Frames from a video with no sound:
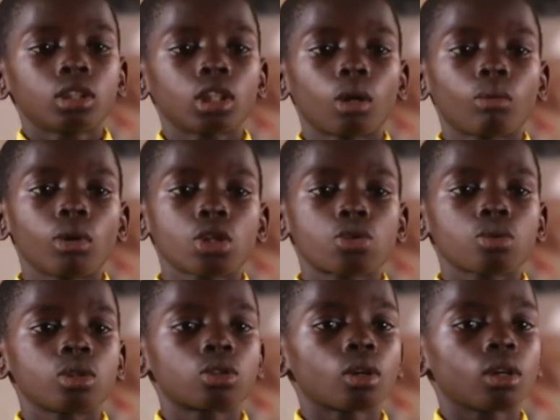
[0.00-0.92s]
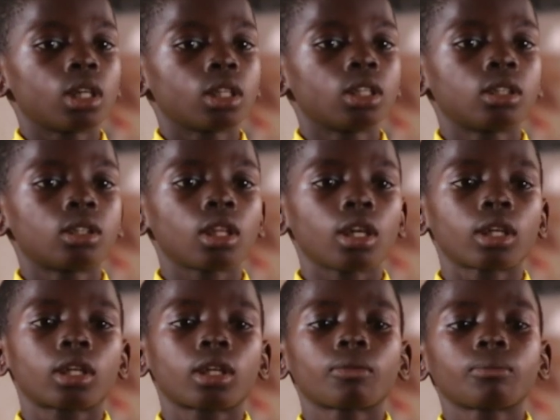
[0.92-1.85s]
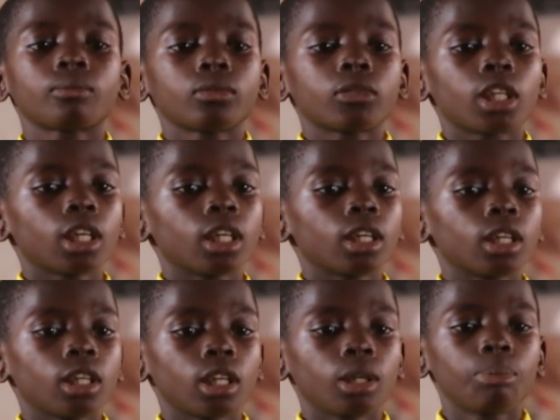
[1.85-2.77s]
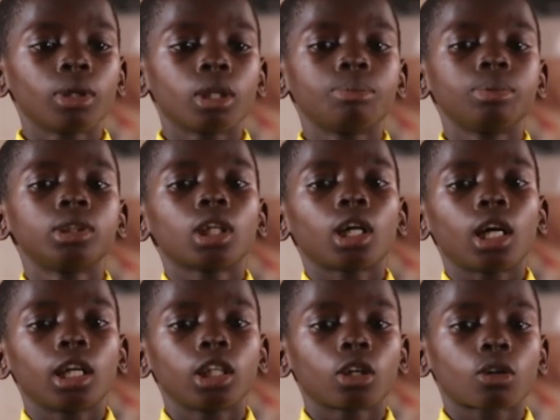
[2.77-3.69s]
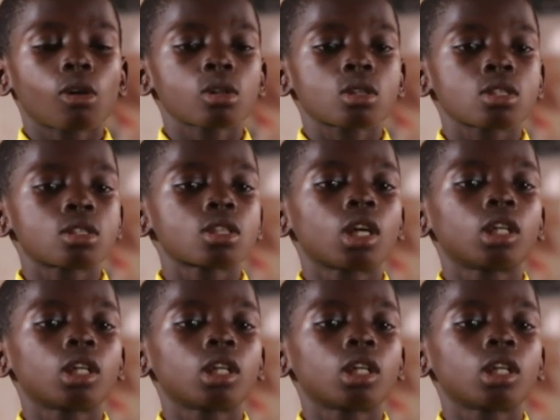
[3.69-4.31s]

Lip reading: that went to the toilet. They take a baby and they cut his